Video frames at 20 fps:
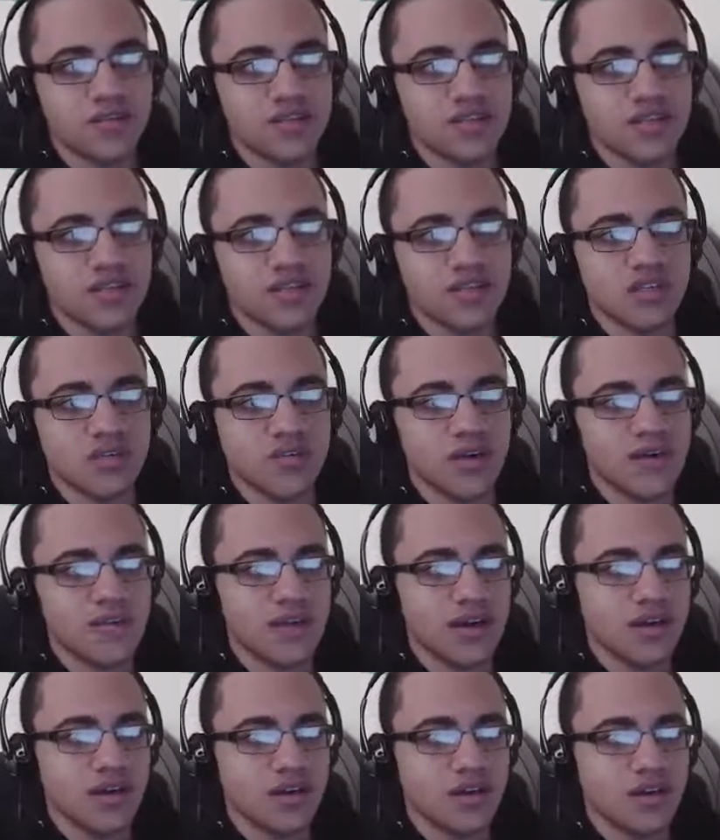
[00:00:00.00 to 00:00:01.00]
synced to my
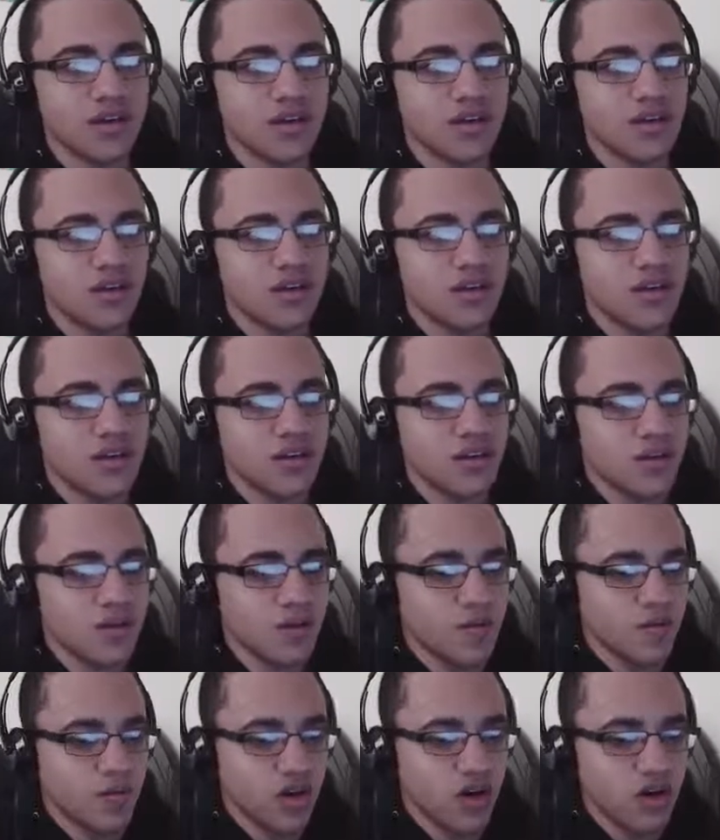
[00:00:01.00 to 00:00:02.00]
Mac.
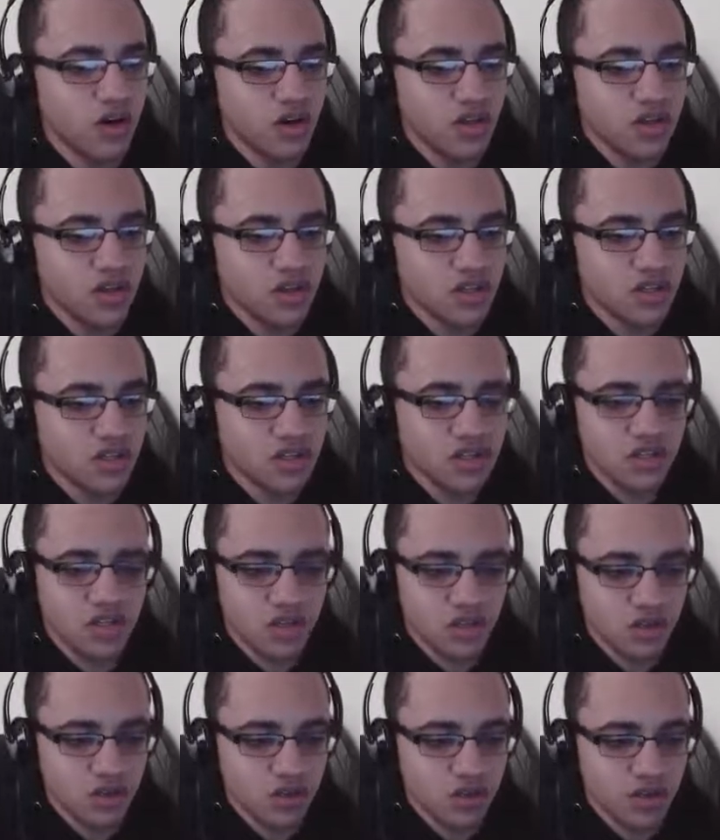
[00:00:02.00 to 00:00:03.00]
Or you can just
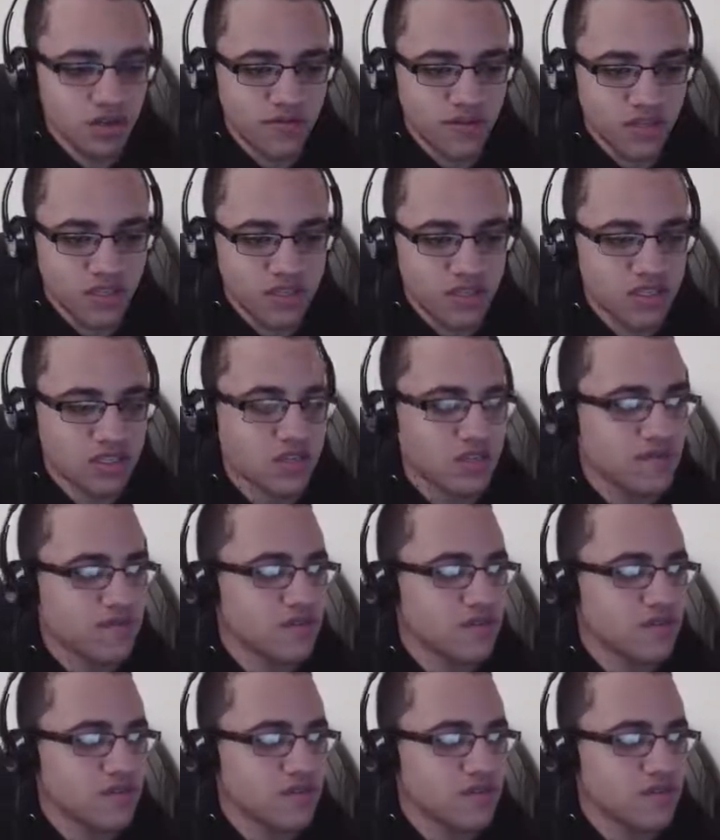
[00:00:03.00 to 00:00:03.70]
use one of your existing